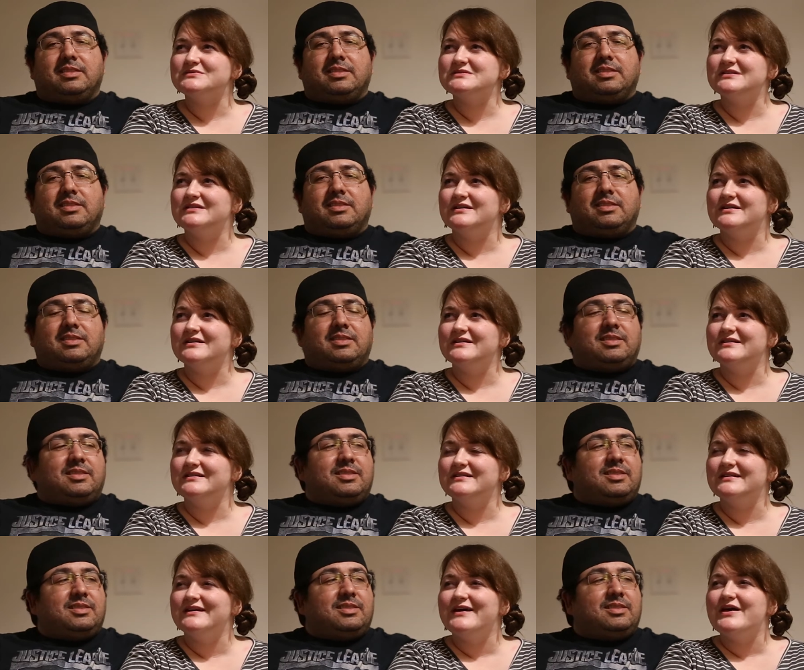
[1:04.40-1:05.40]
Speaker 1: was an odd.
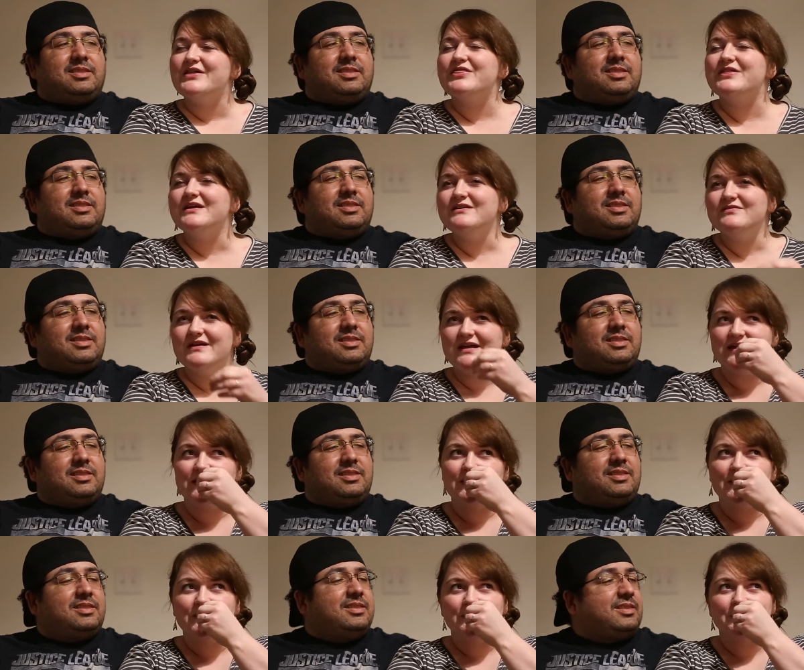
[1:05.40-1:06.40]
Think
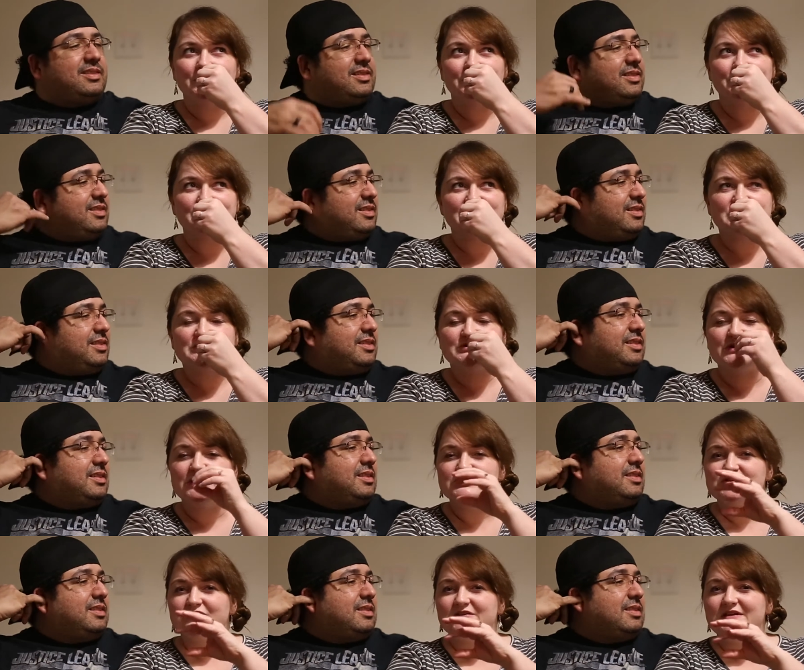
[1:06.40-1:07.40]
like
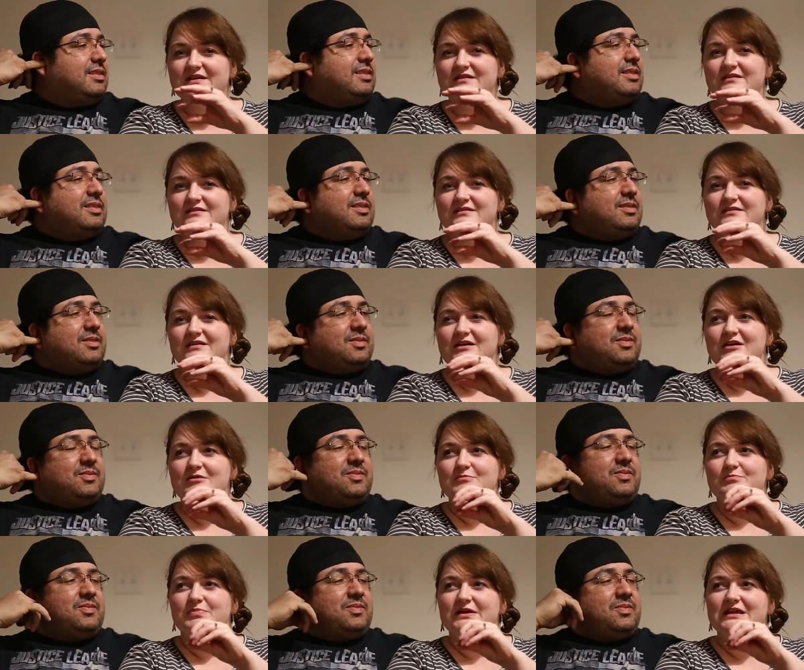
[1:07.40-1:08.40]
Stranger Things,
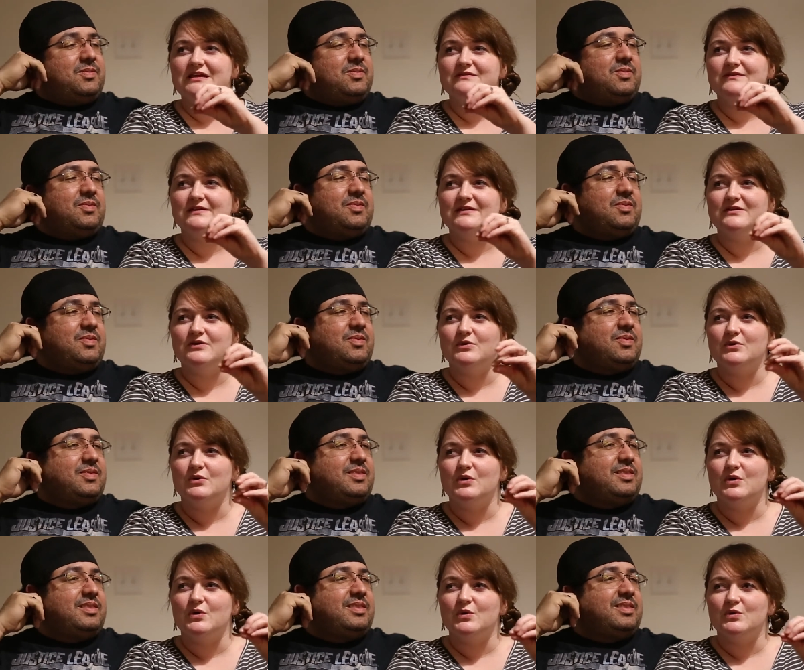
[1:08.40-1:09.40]
but even
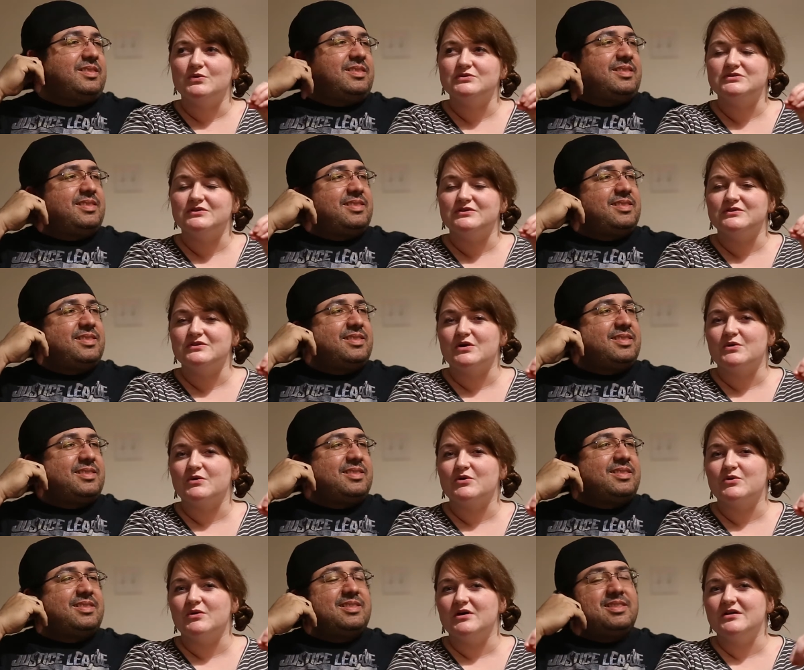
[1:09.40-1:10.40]
older and lower
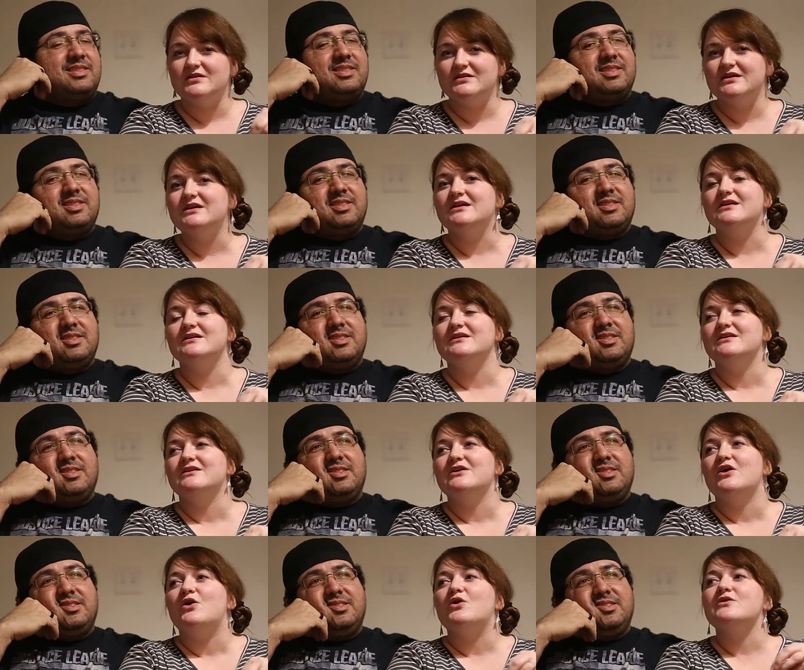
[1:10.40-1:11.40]
quality.
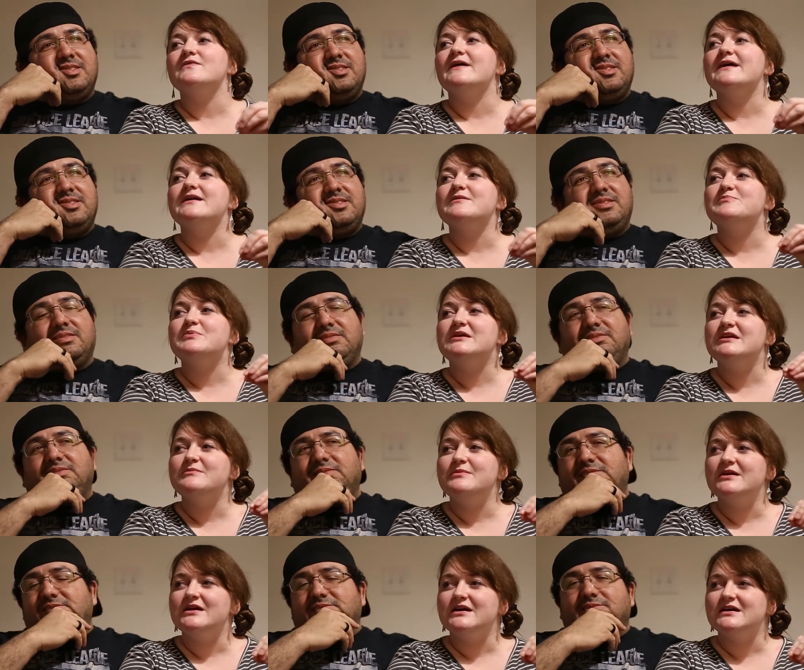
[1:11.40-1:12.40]
Or like a
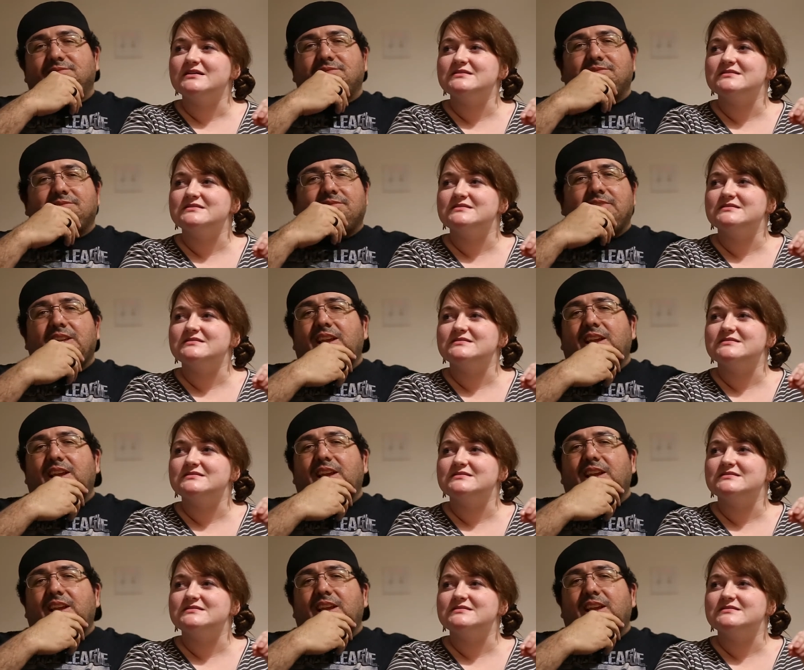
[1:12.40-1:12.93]
PBS